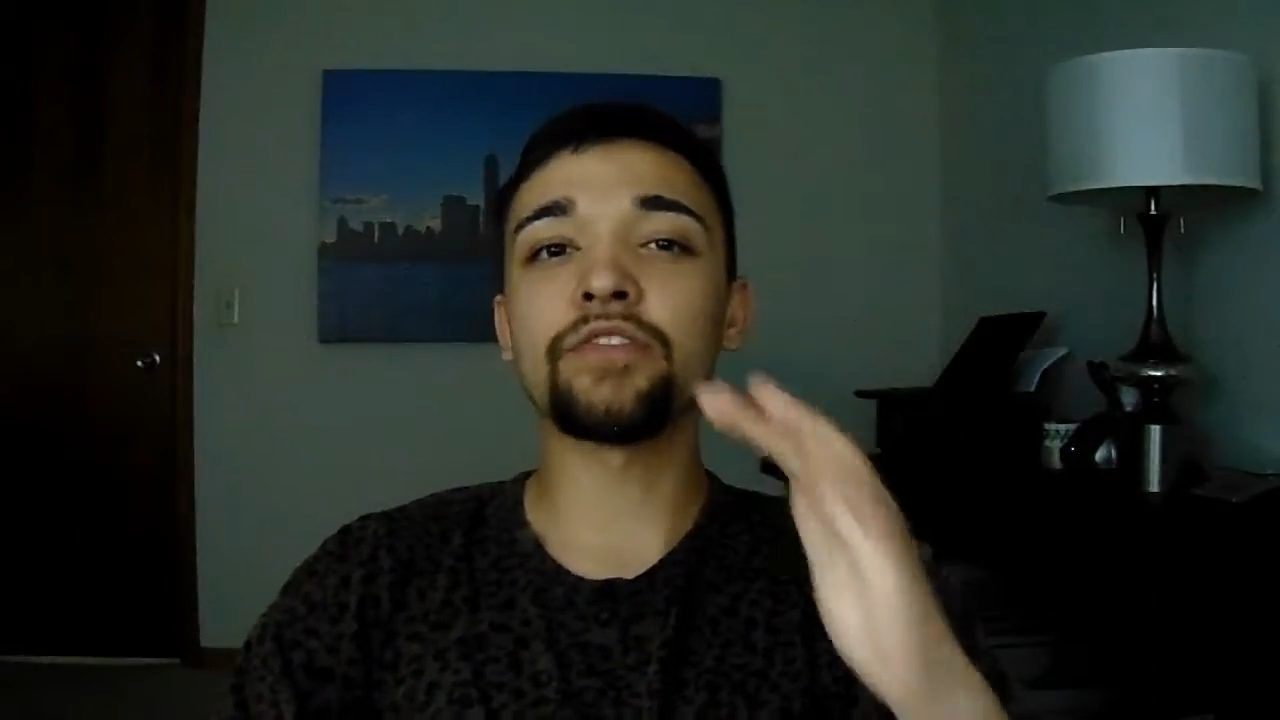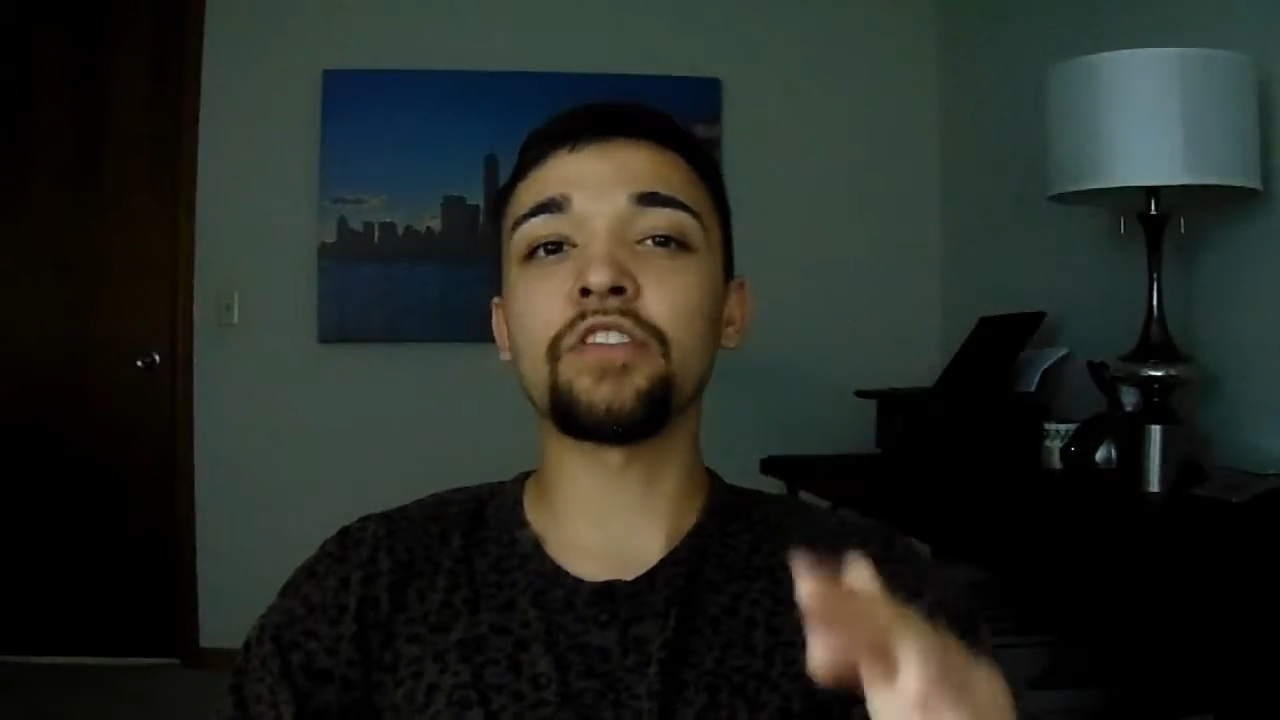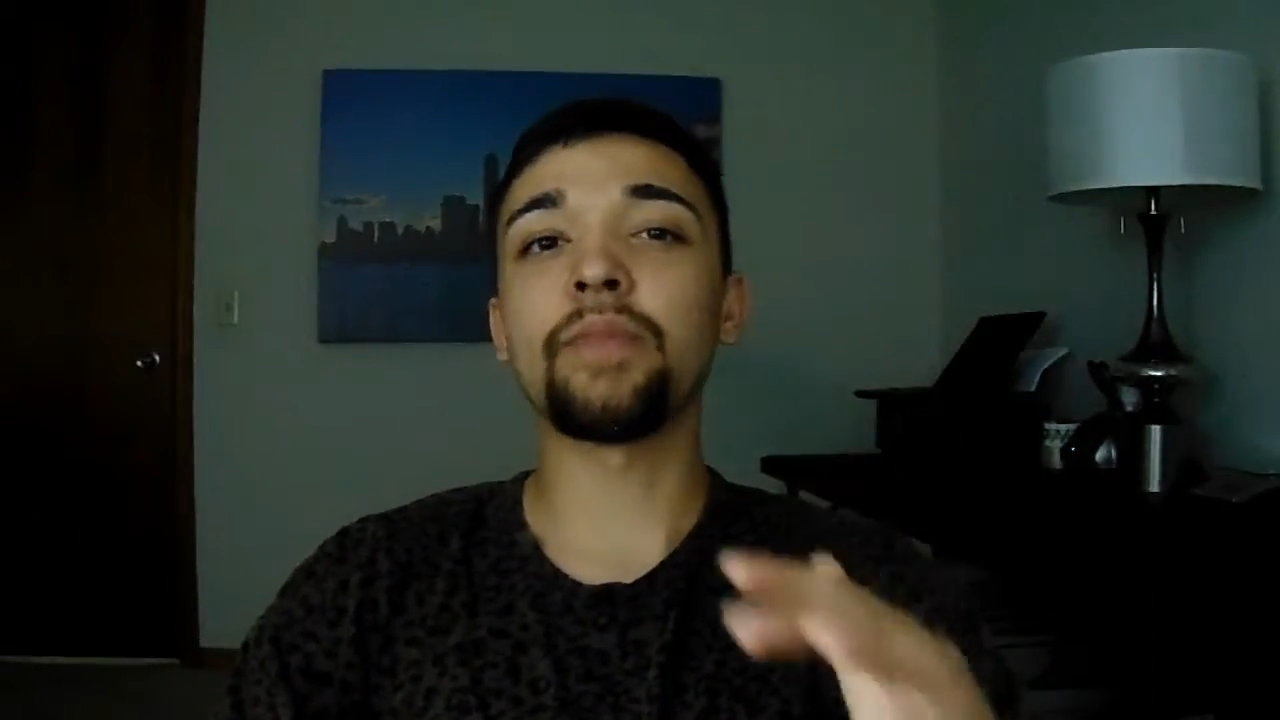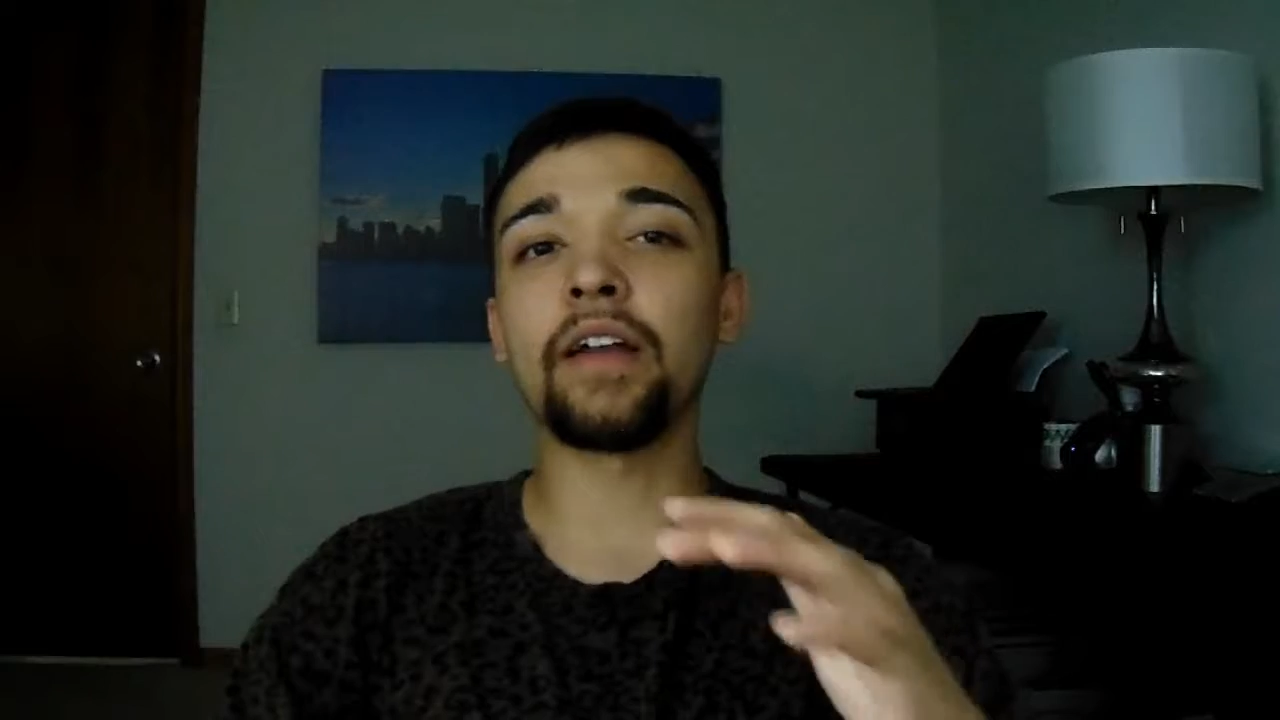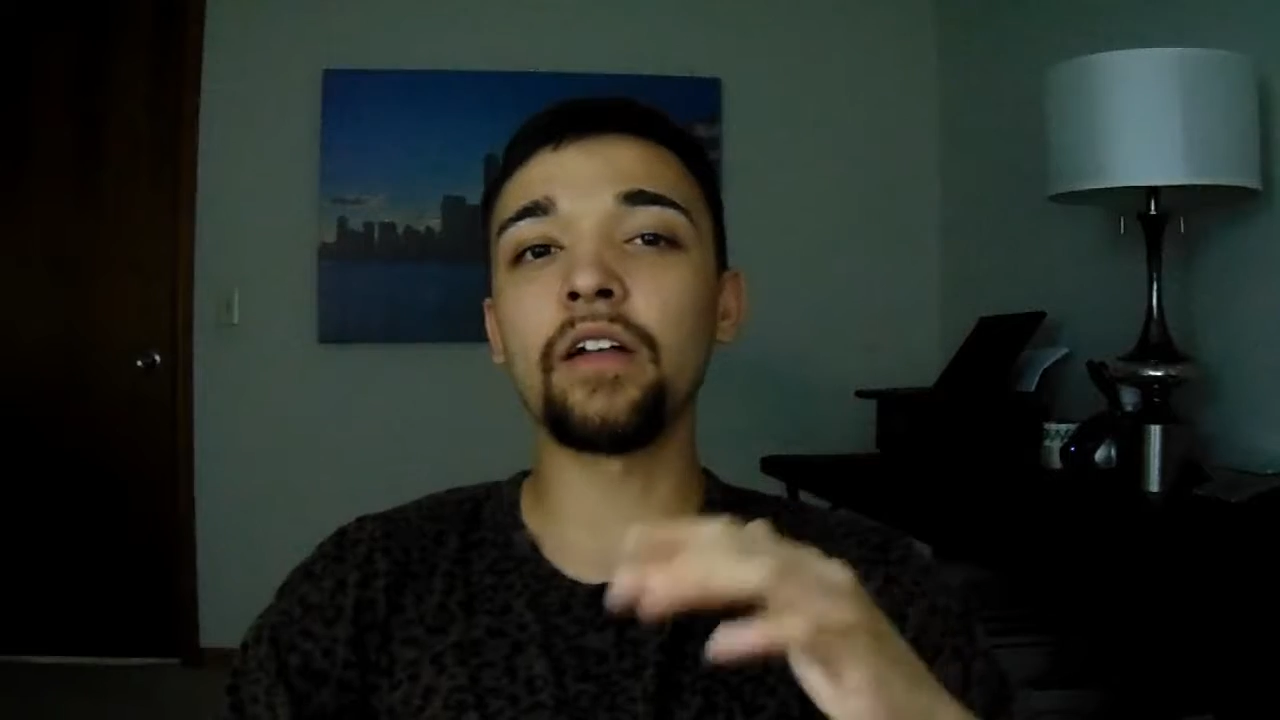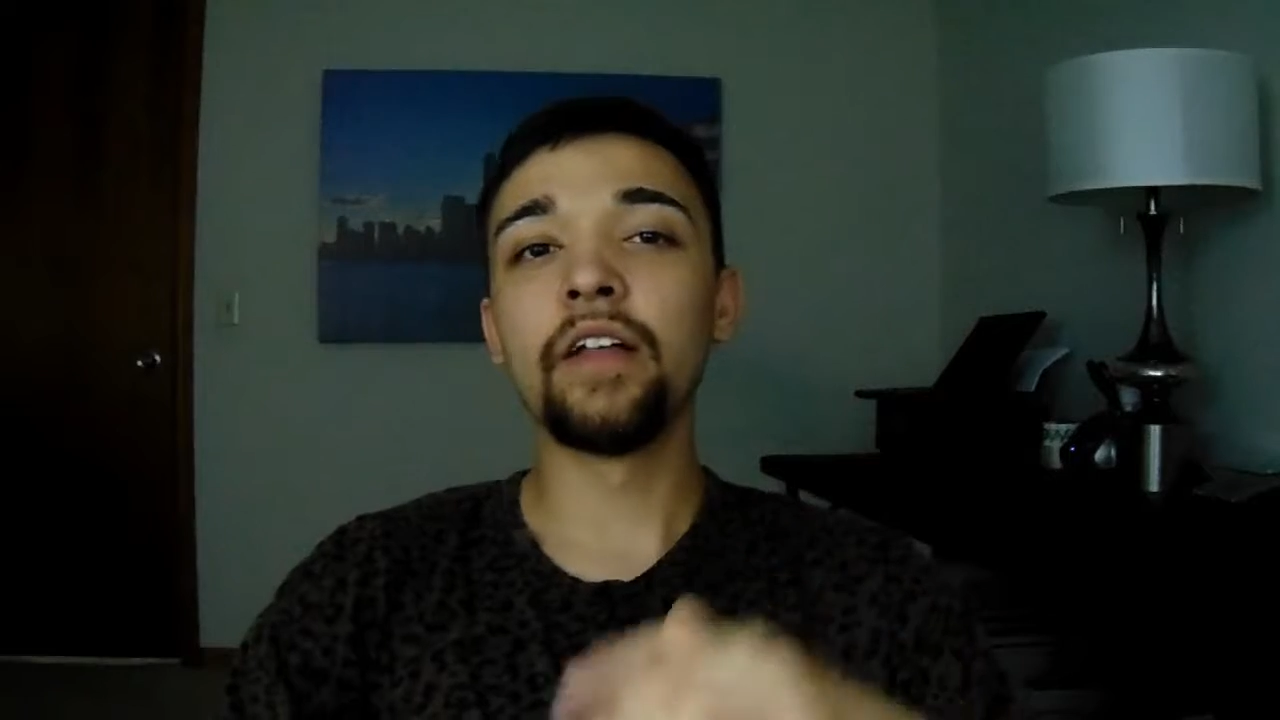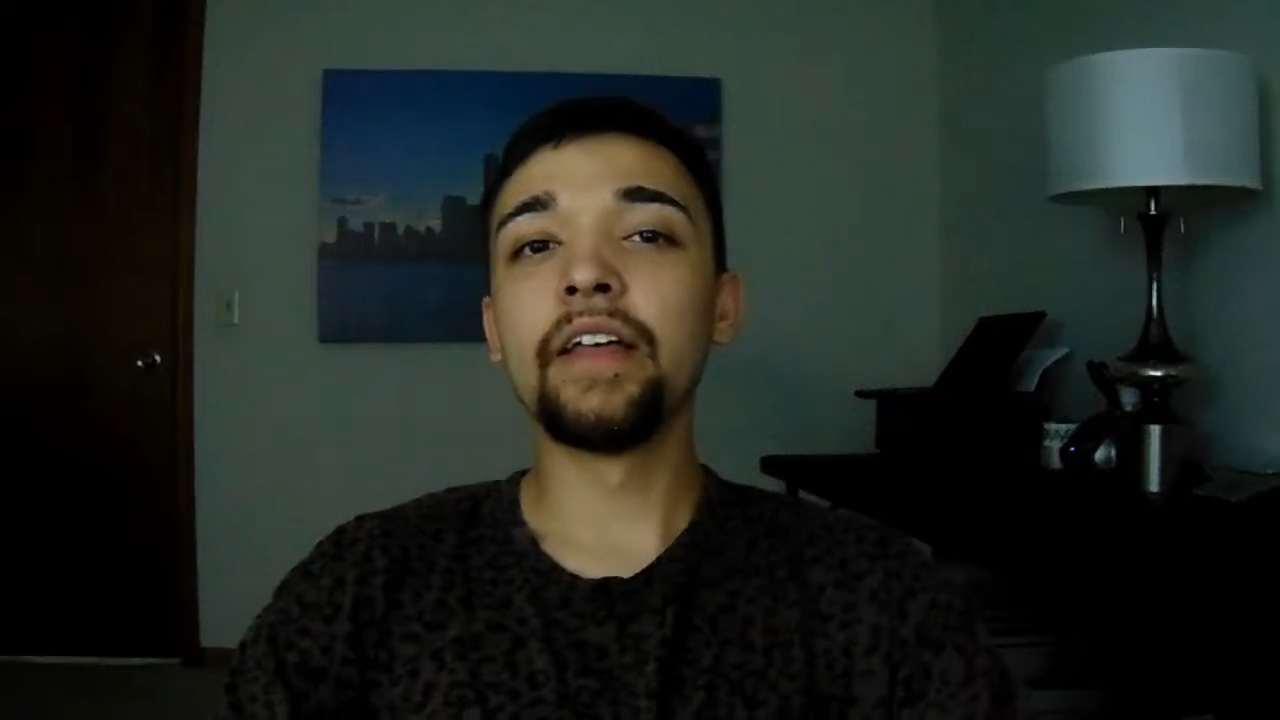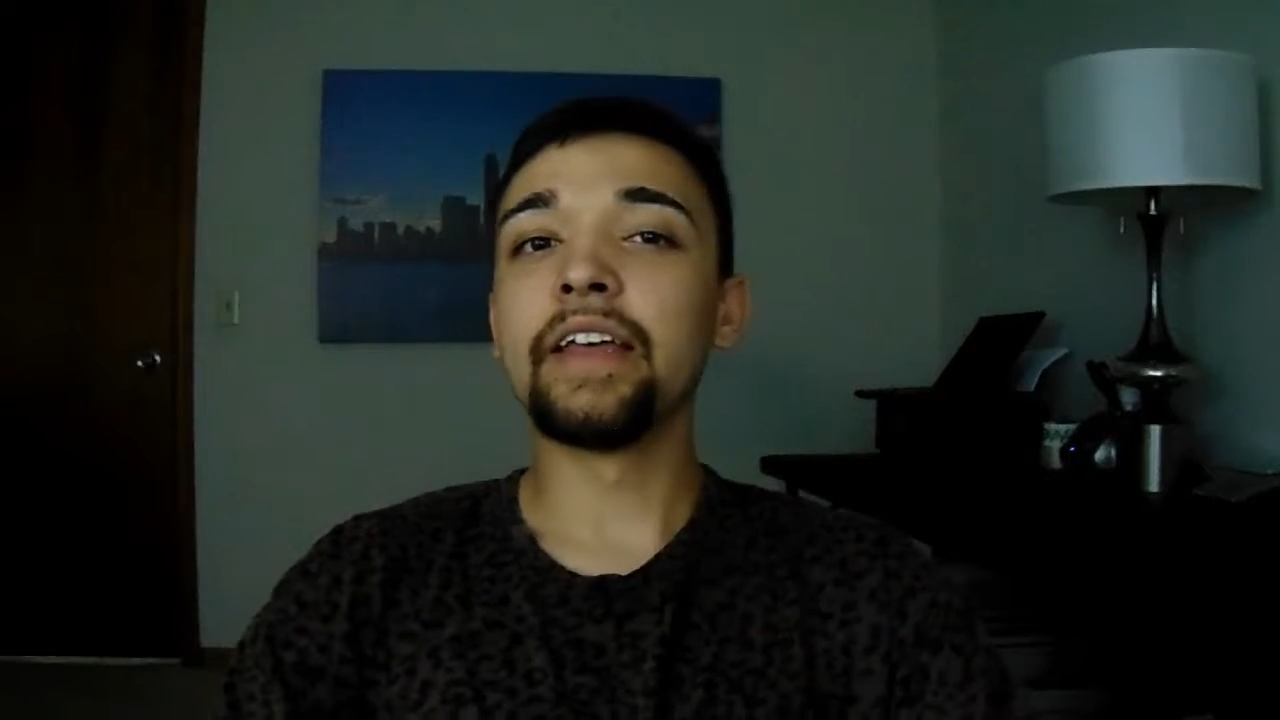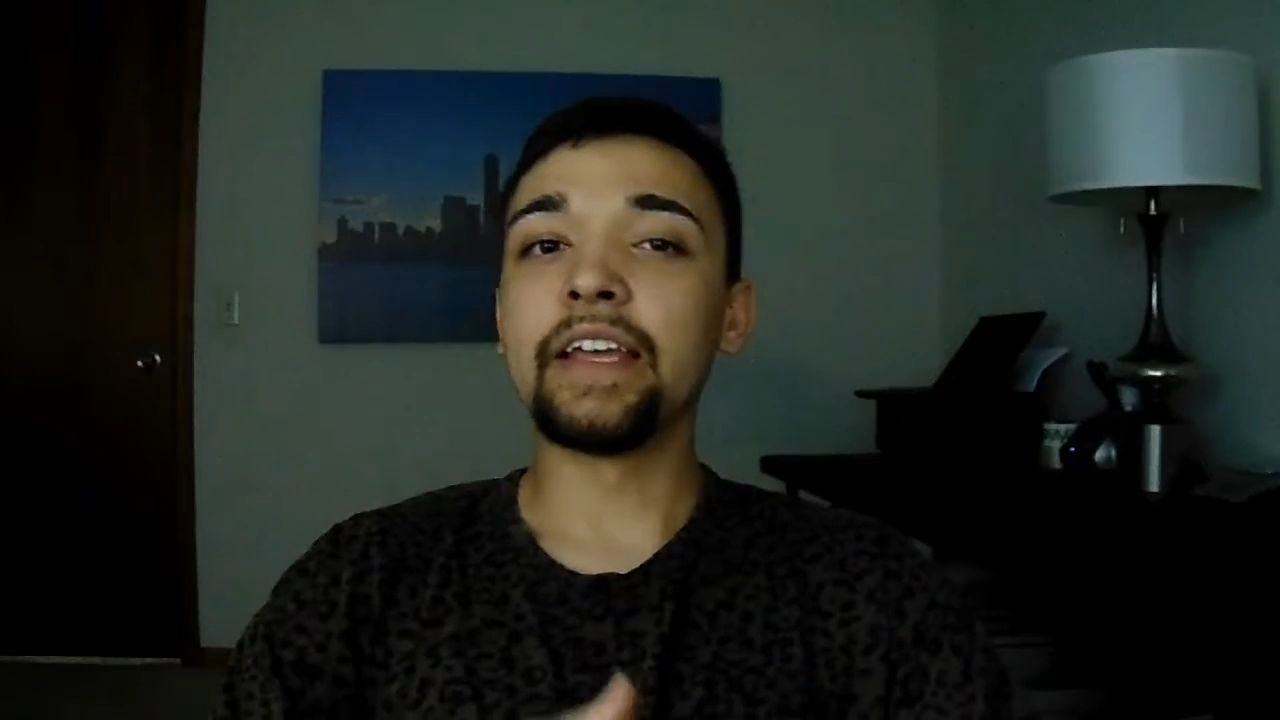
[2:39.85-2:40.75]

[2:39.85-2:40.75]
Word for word: business model.